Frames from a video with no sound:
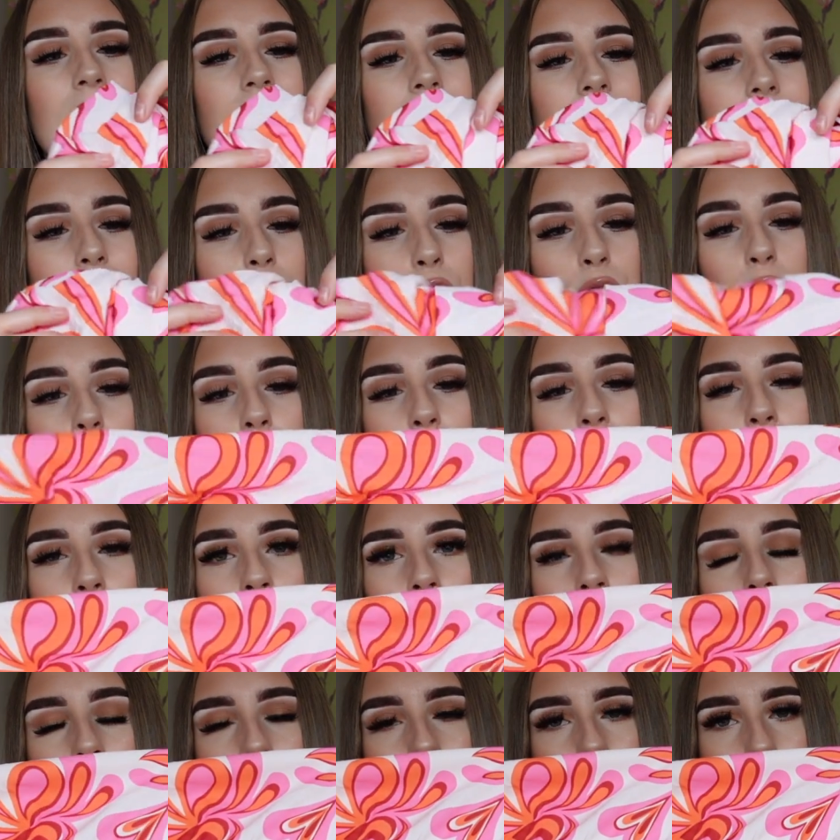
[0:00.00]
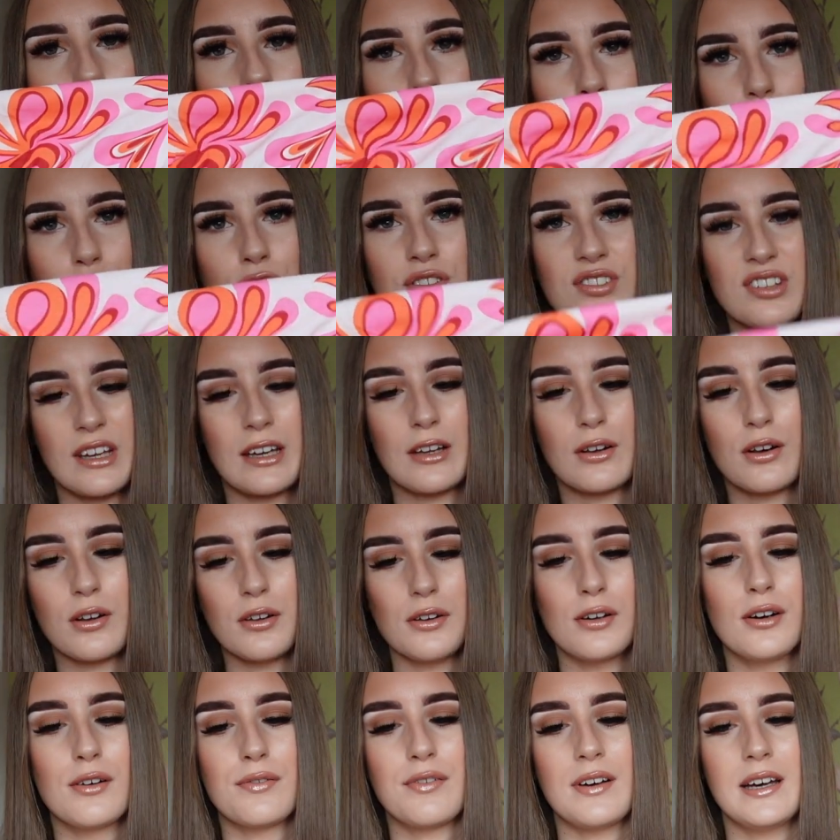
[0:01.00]
I love the retro style
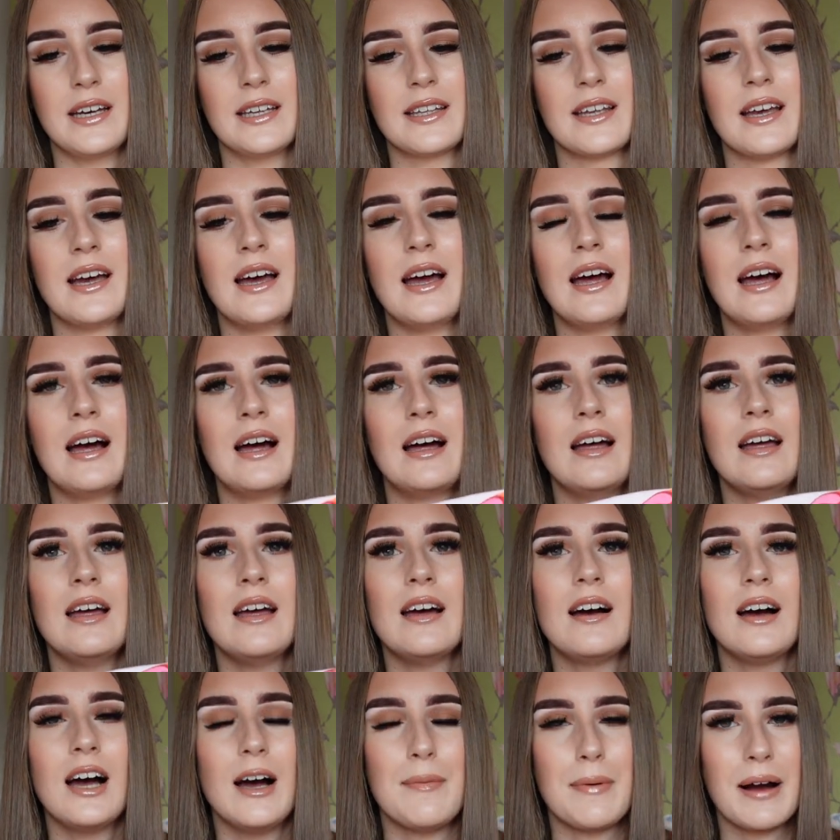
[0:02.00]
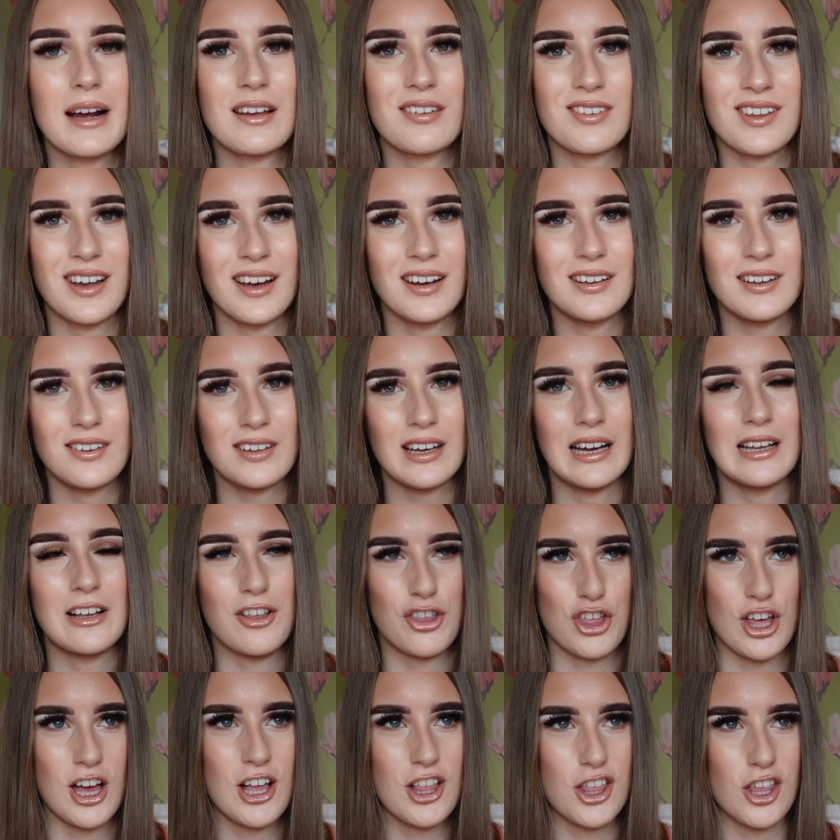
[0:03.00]
clothing. My style is kind
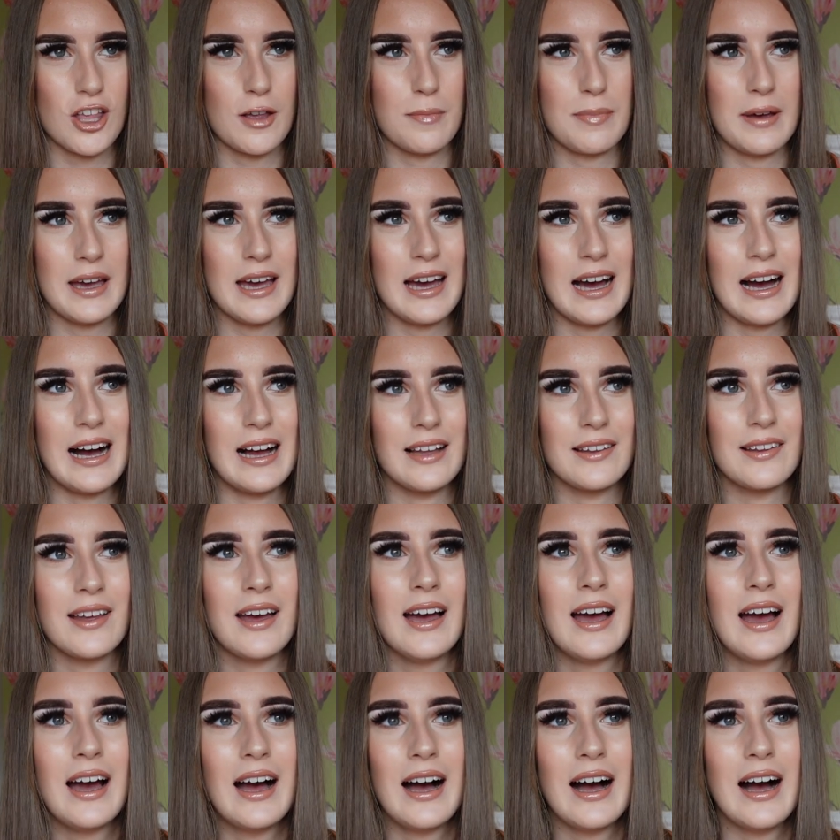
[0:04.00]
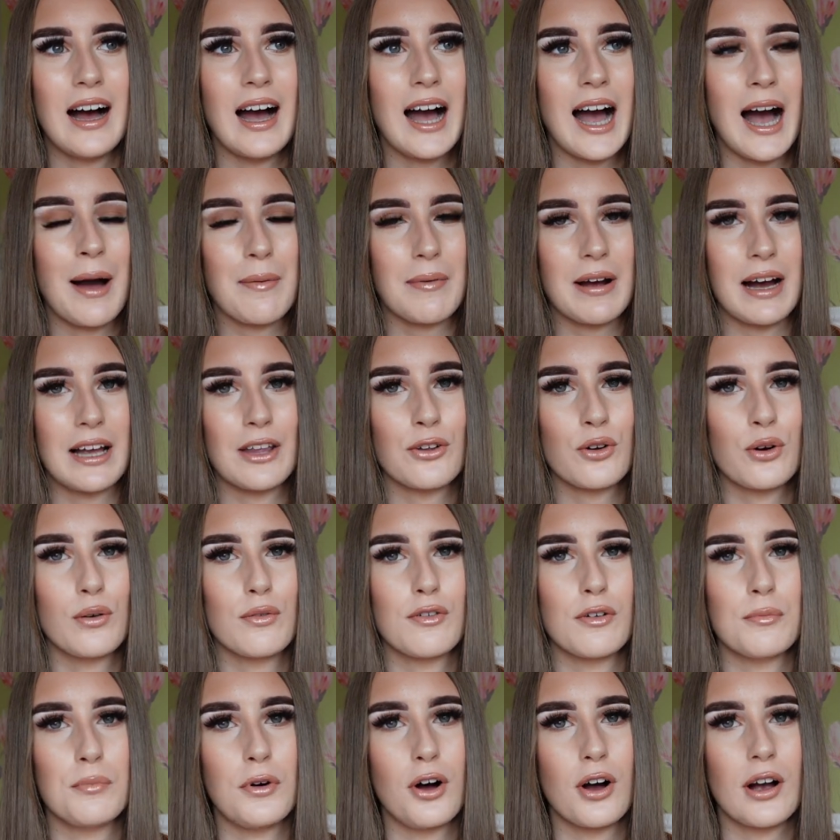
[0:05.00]
of changing a bit, and I'm kind of going
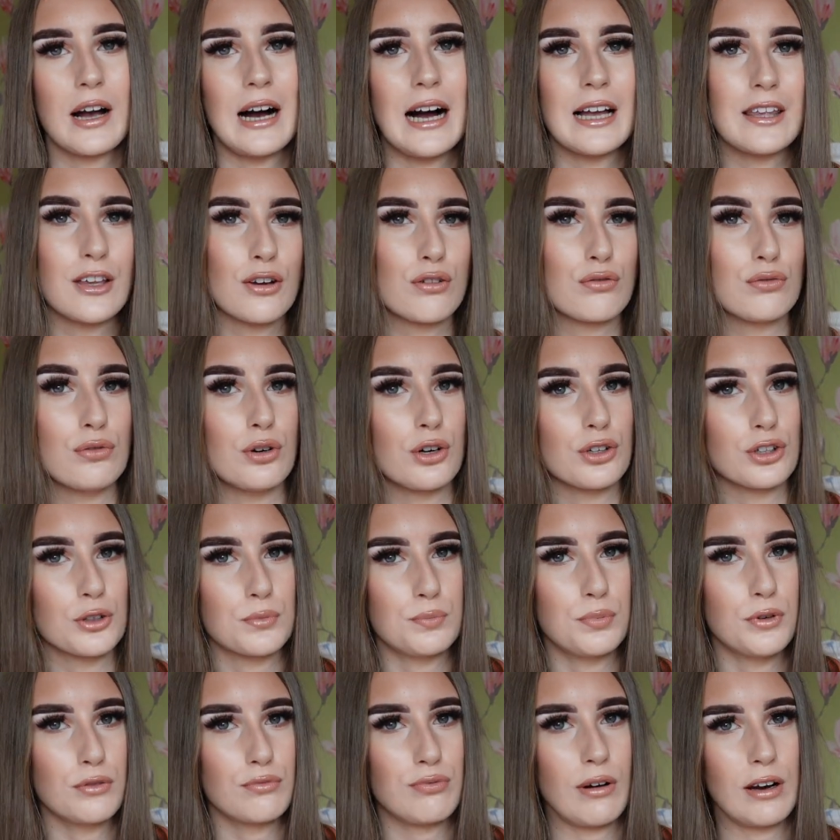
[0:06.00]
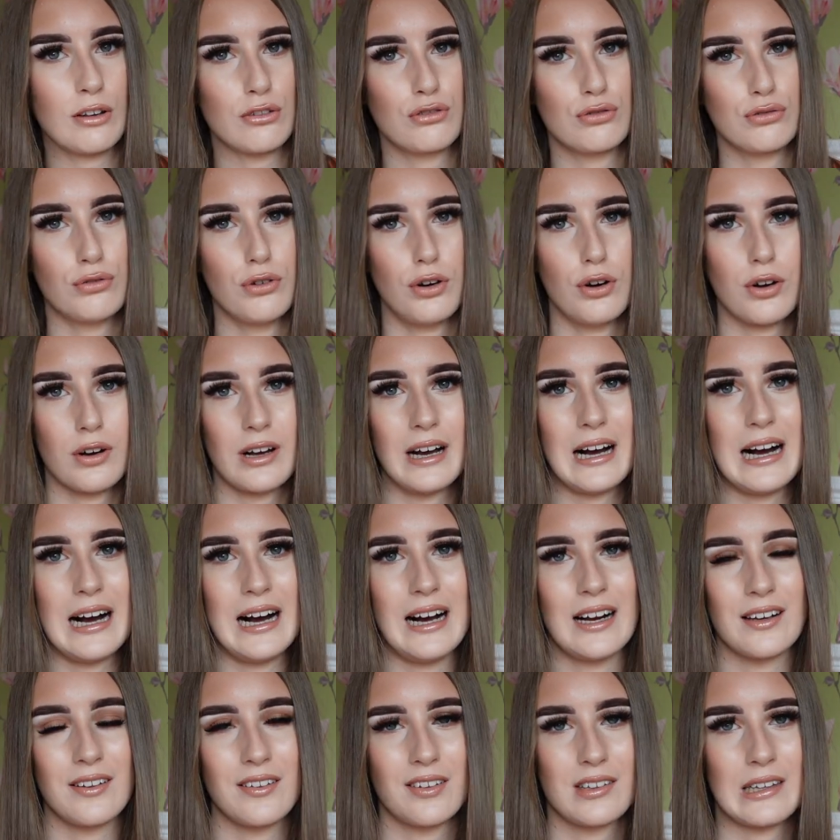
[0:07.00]
for more kind of grown up but retro
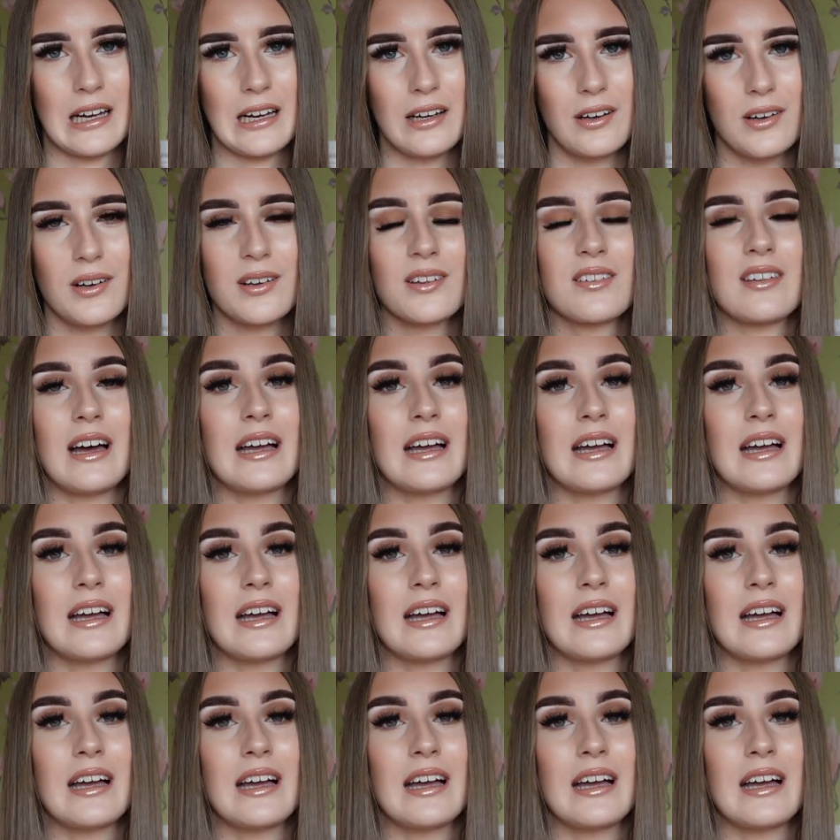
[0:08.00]
kind of styles,